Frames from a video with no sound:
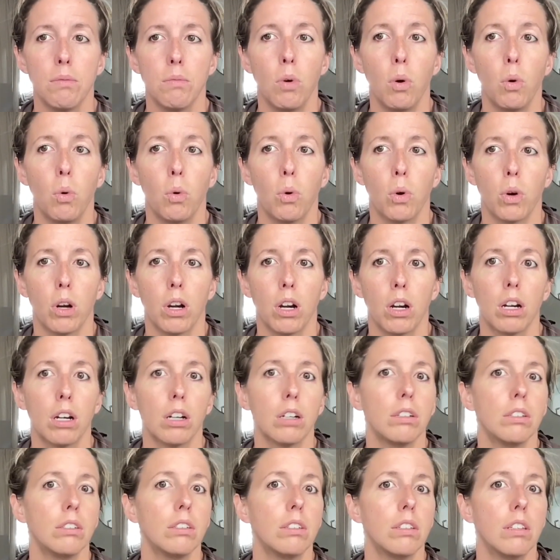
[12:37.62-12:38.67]

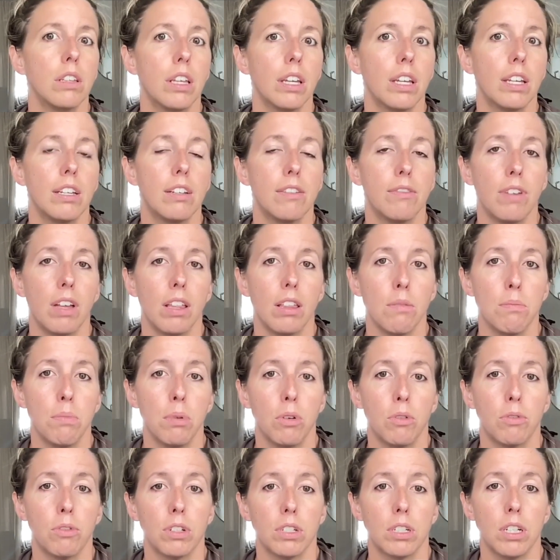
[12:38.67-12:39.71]
or they develop
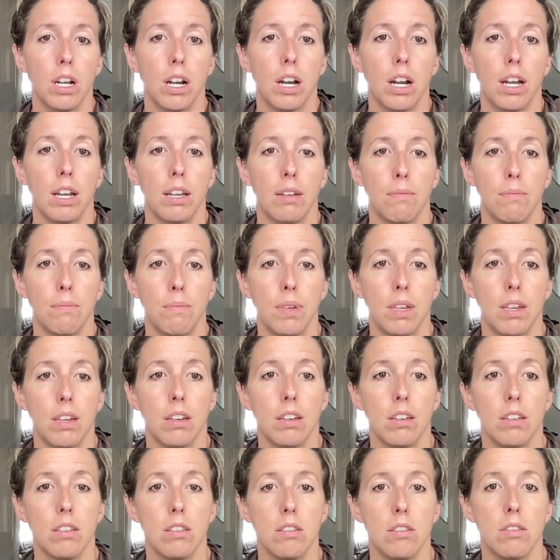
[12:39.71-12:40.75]
over time
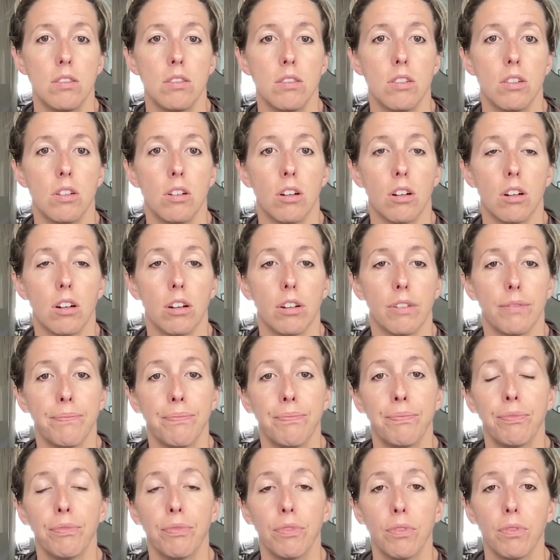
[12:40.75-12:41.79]
because you're
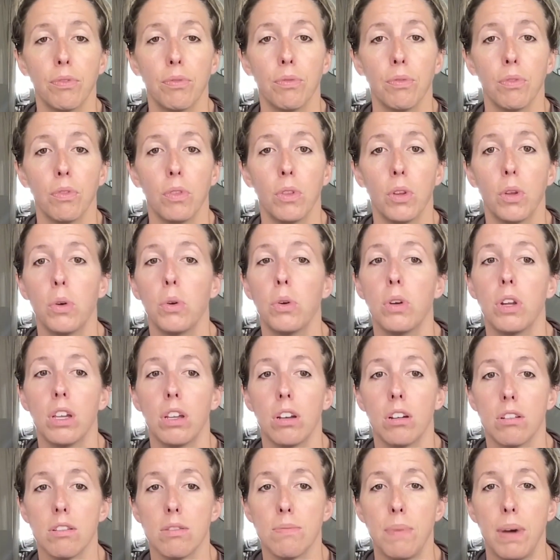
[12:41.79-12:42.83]
loading
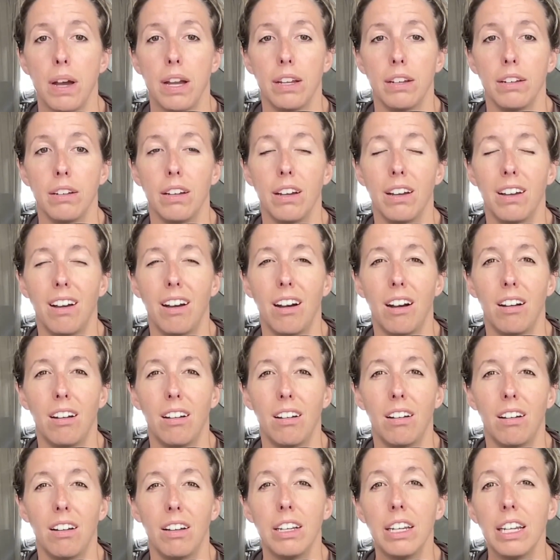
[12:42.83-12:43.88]
your spine
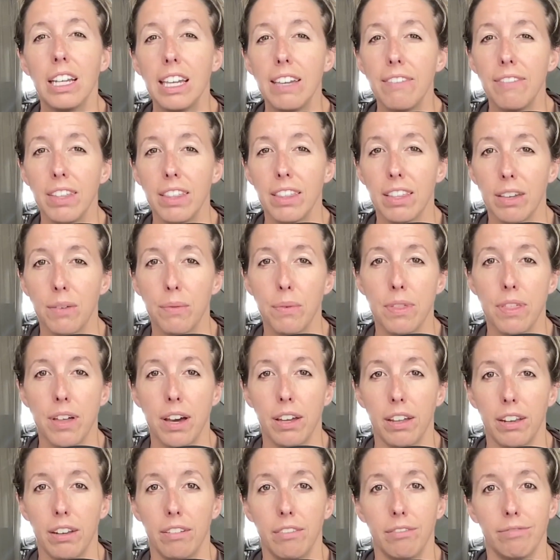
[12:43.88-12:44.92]
unevenly
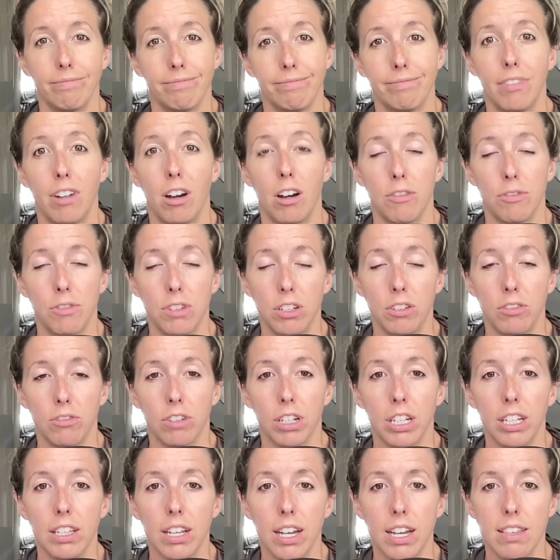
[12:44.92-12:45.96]
without often
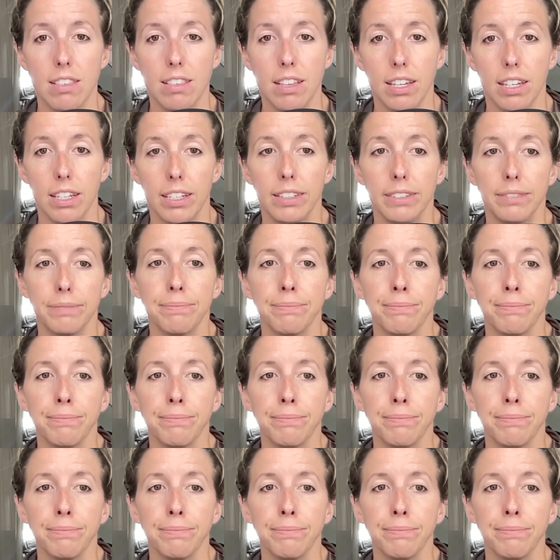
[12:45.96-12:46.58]
realizing it.